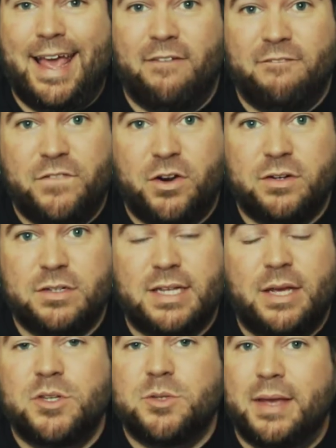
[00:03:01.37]
At
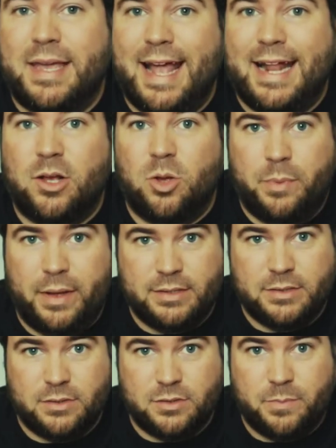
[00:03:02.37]
first, it was mechanical
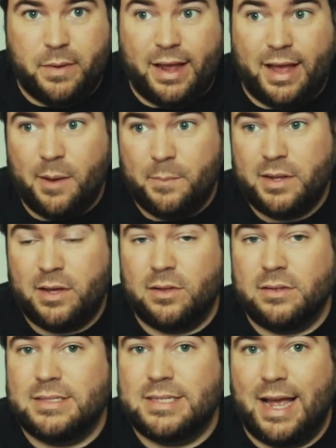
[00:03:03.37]
pencils by a company
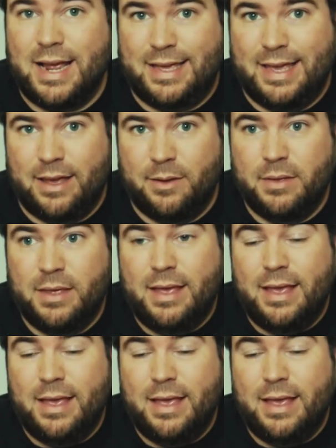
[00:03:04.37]
called Tycam,